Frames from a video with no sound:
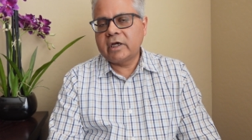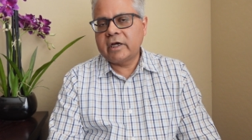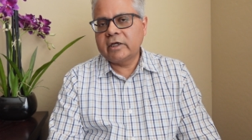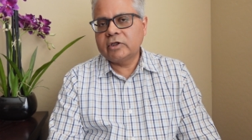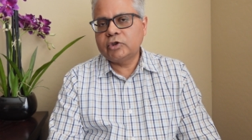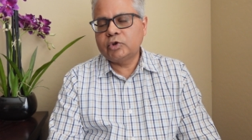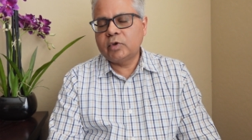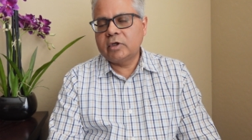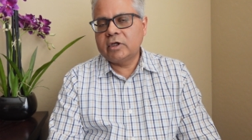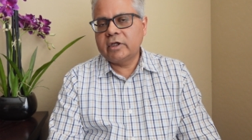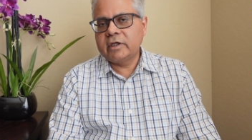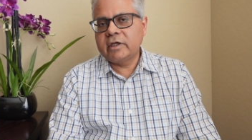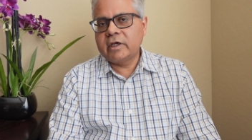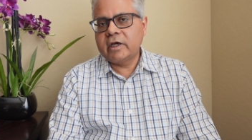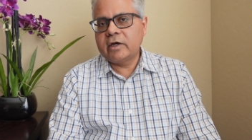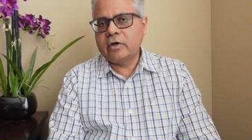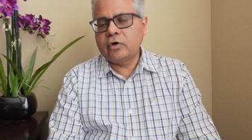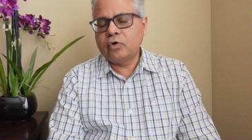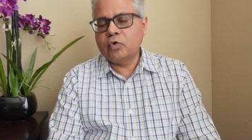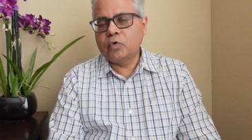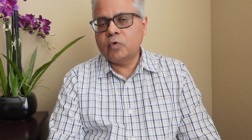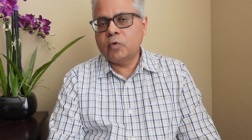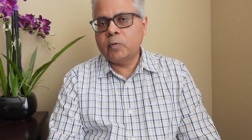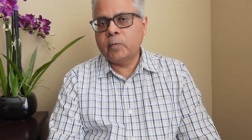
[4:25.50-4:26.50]
actually
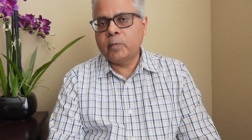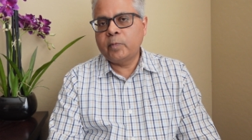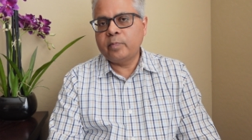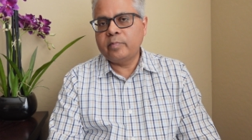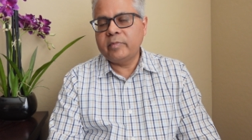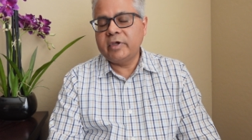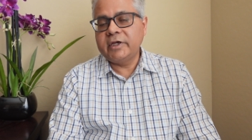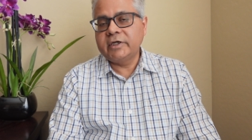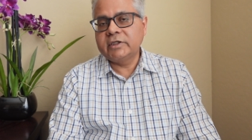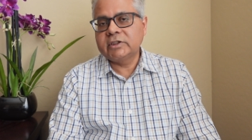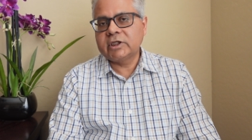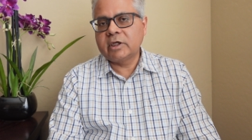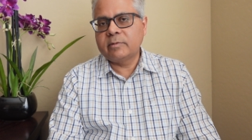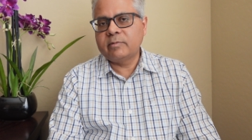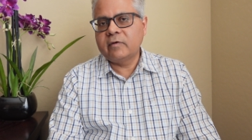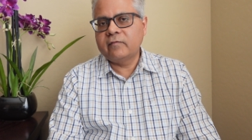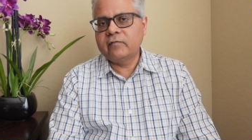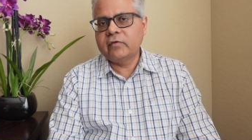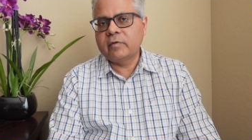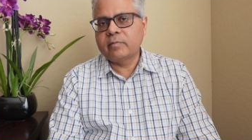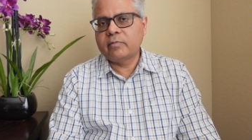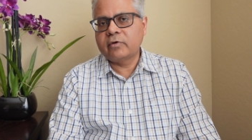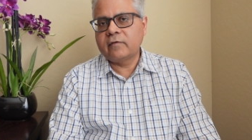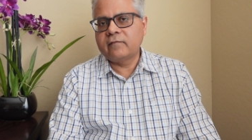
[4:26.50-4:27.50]
get to meet some
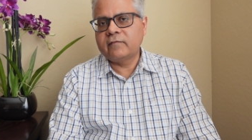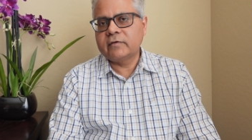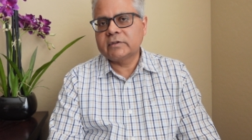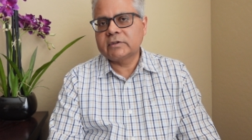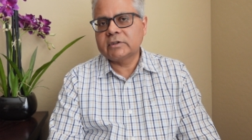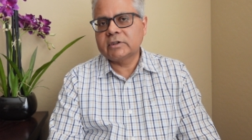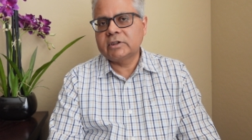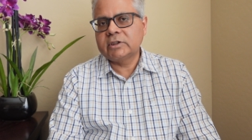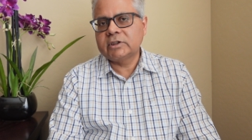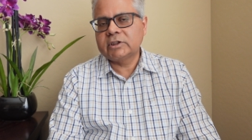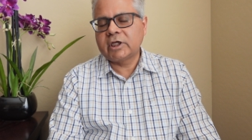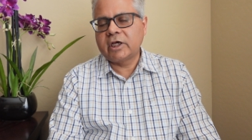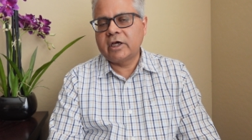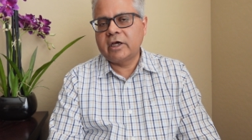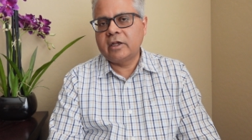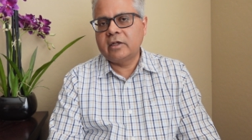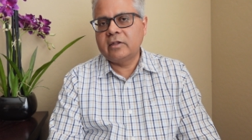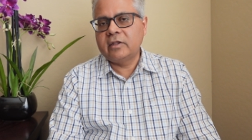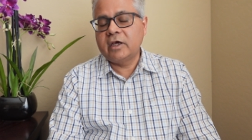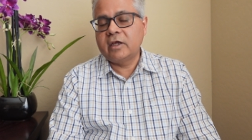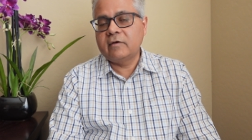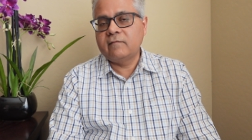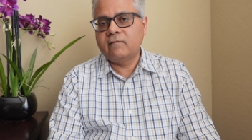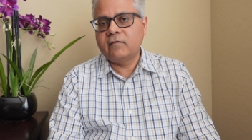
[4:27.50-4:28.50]
of the professors and
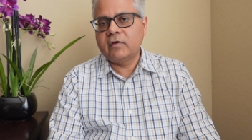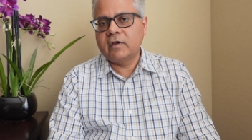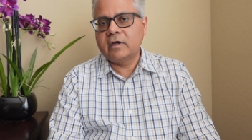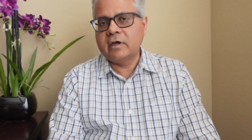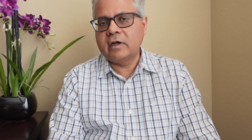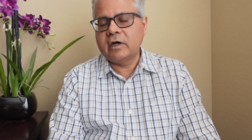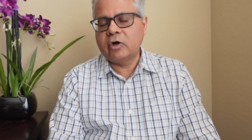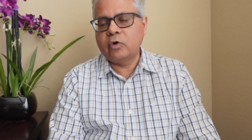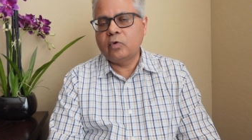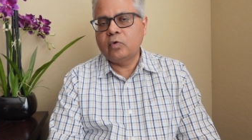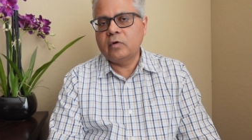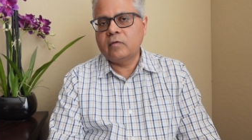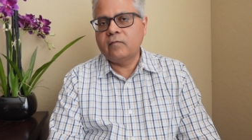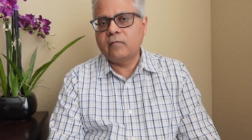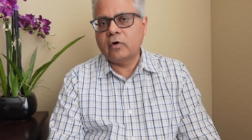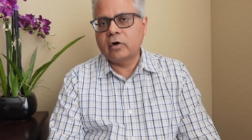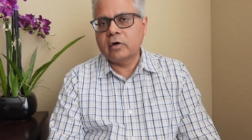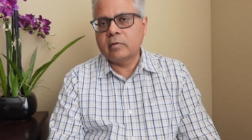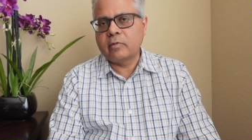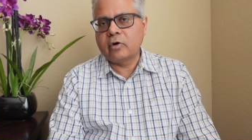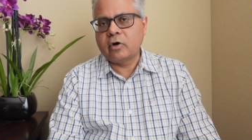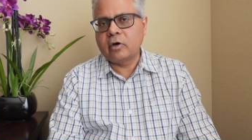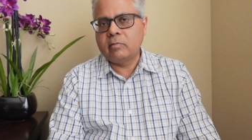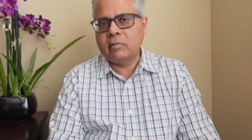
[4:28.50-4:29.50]
then figure out
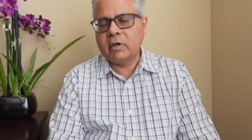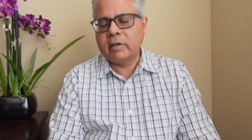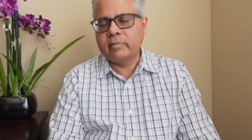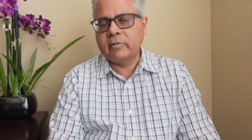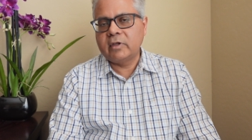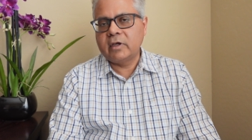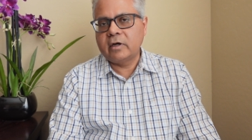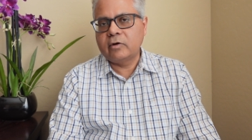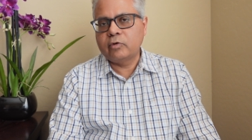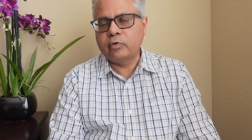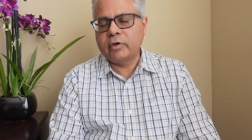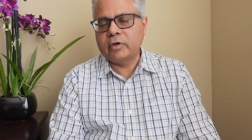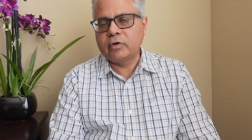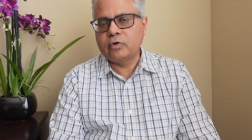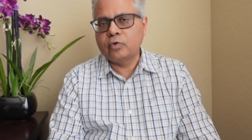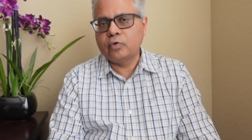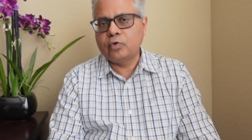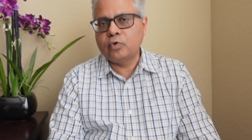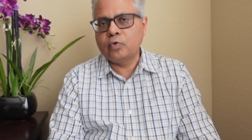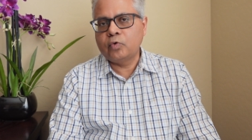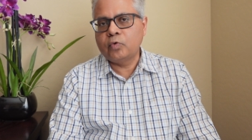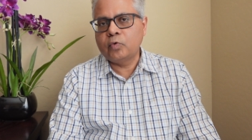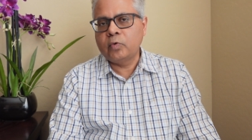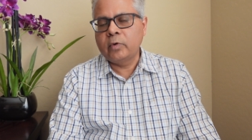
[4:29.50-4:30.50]
what problem they are going to
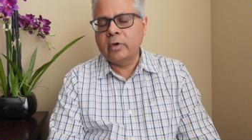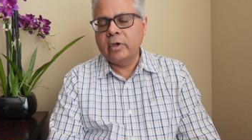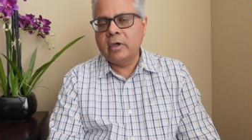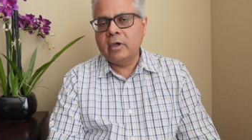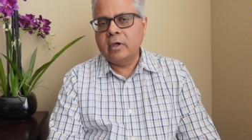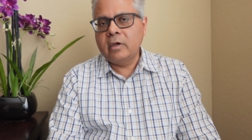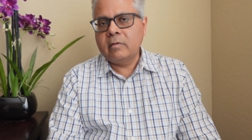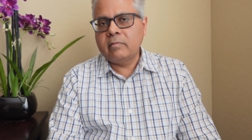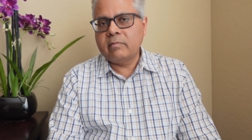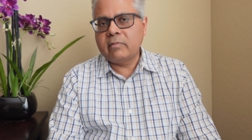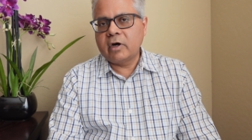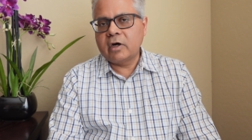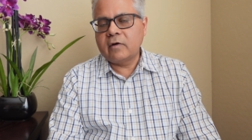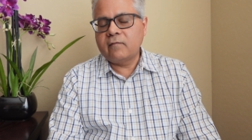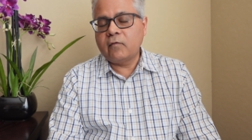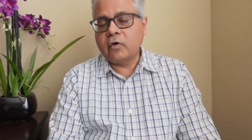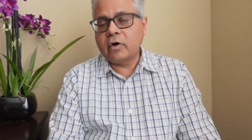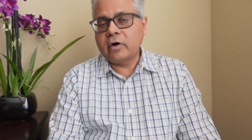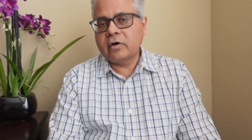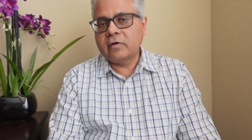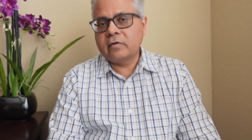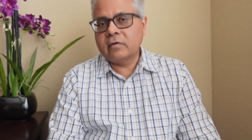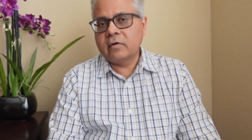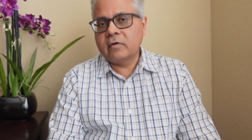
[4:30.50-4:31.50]
do. But
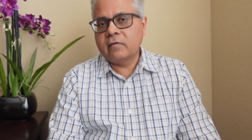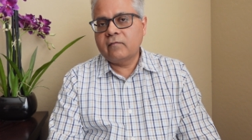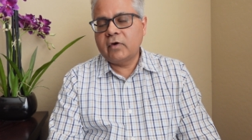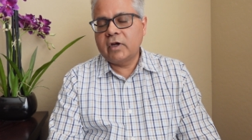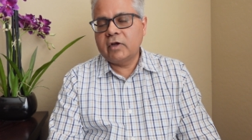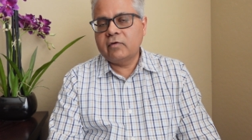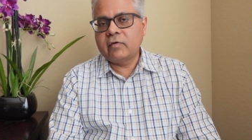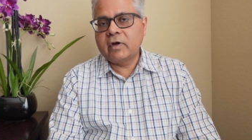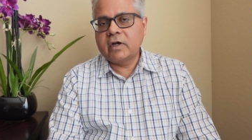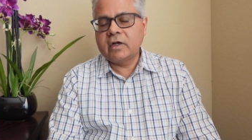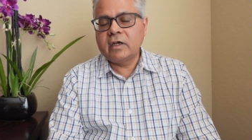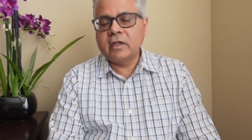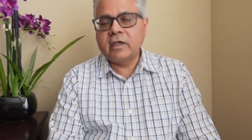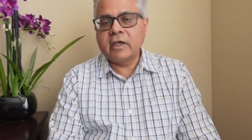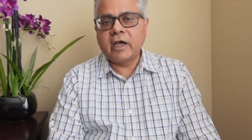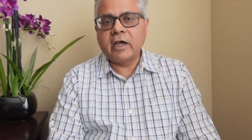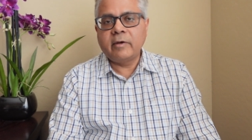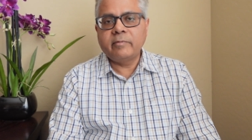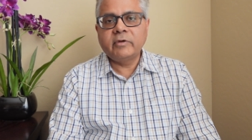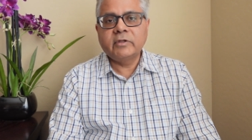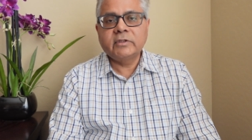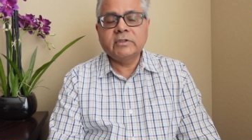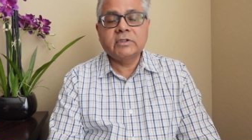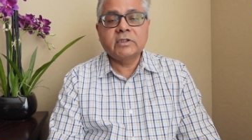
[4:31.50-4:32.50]
what frequently
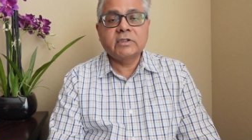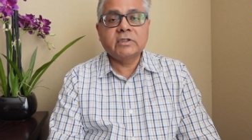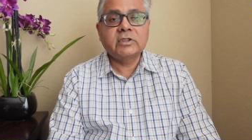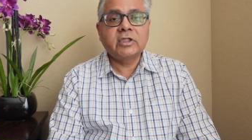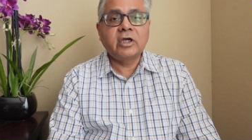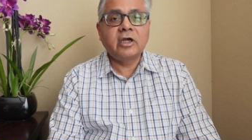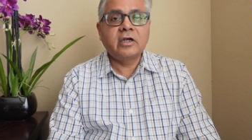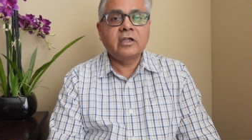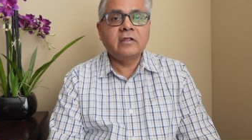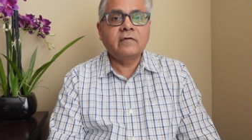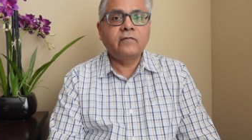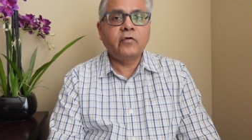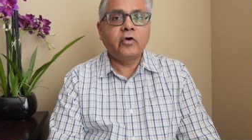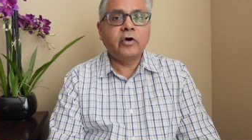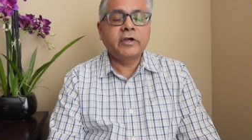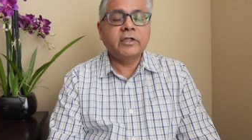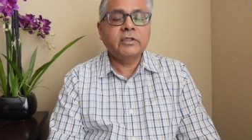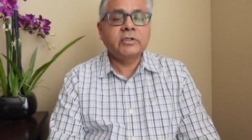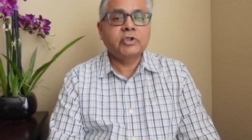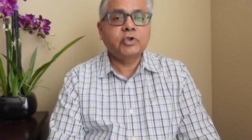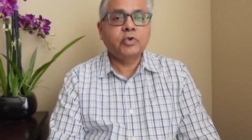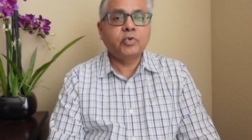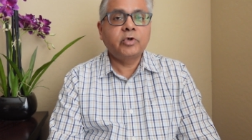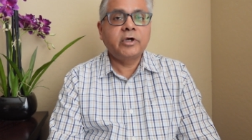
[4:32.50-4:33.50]
happens is that the
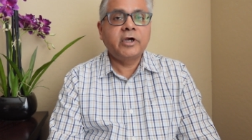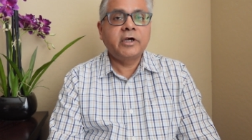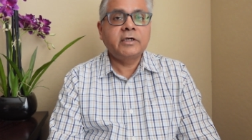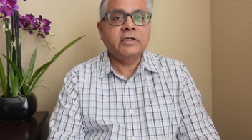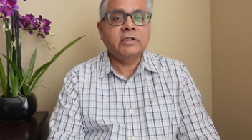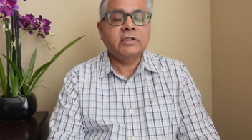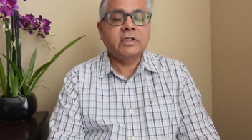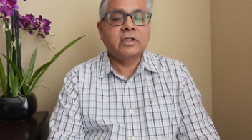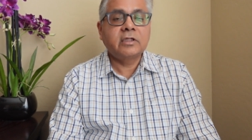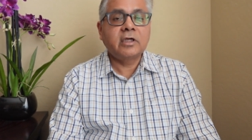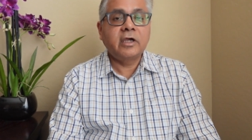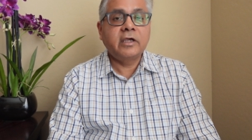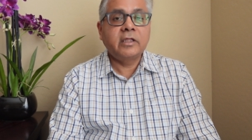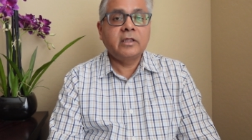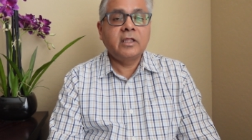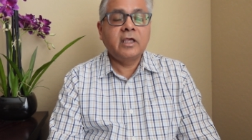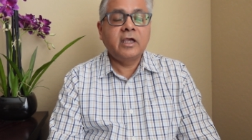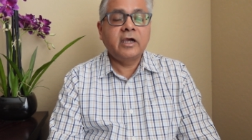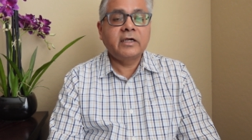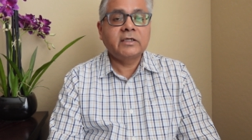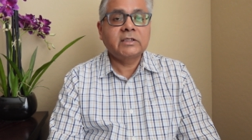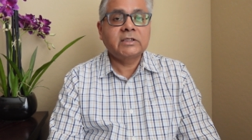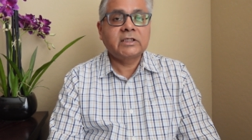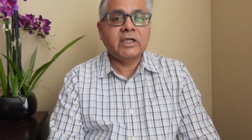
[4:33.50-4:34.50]
foreign students, they
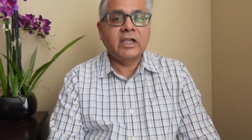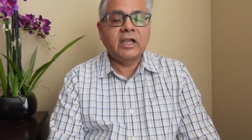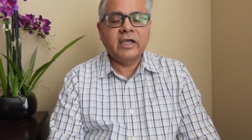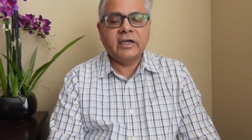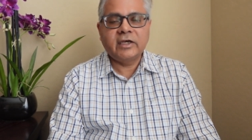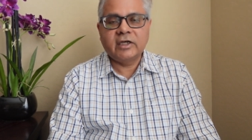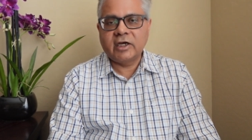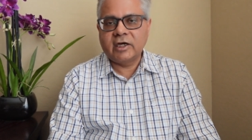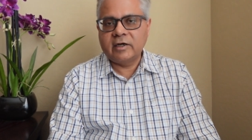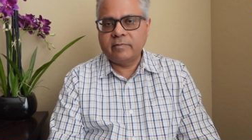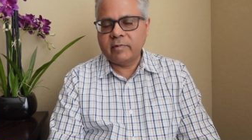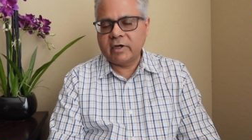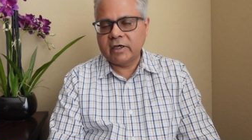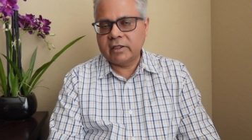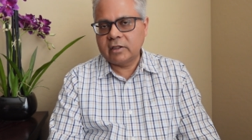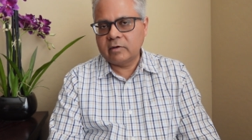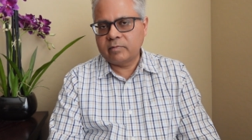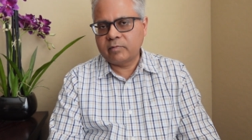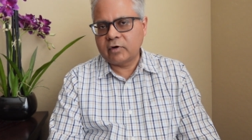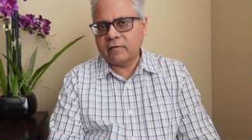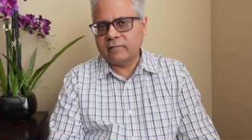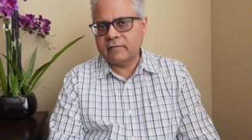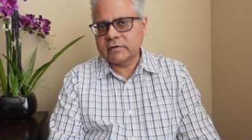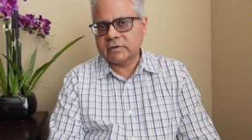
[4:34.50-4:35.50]
are selected by the
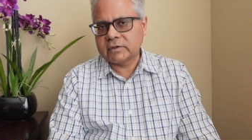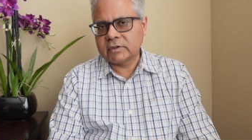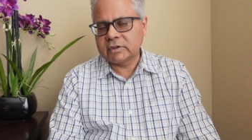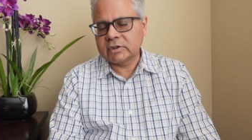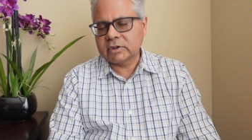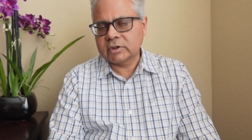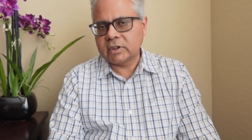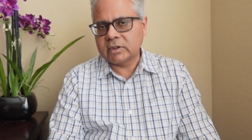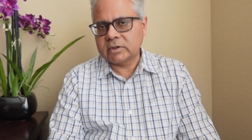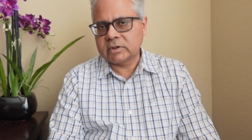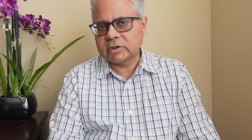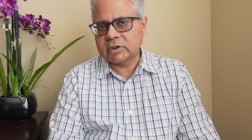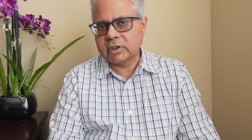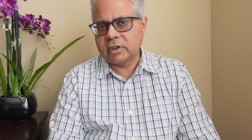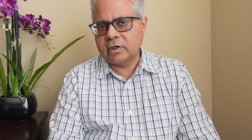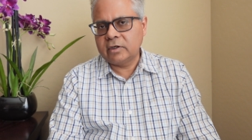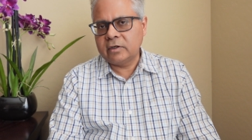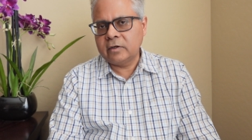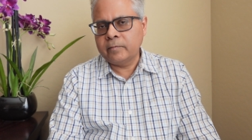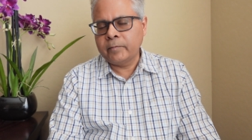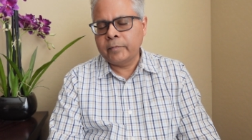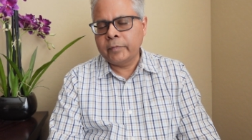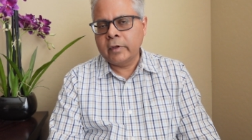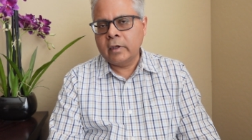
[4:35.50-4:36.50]
professors
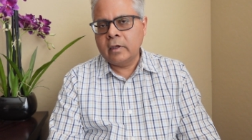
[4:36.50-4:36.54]
concerned,